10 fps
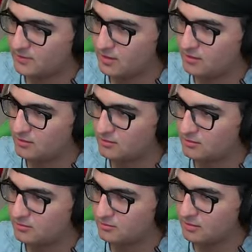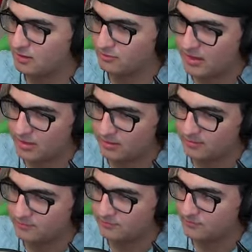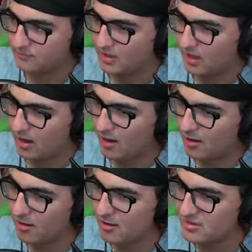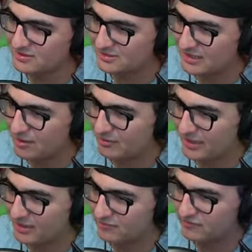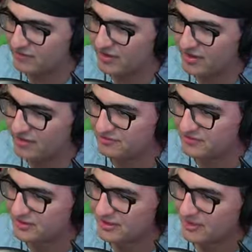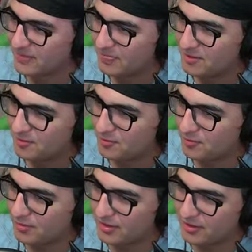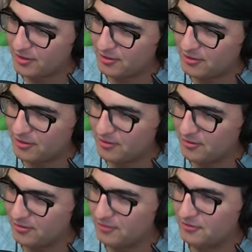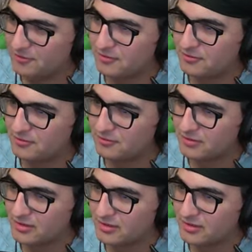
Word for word: Oh, all right. Oh, is this how it kind of evolved? Whoa.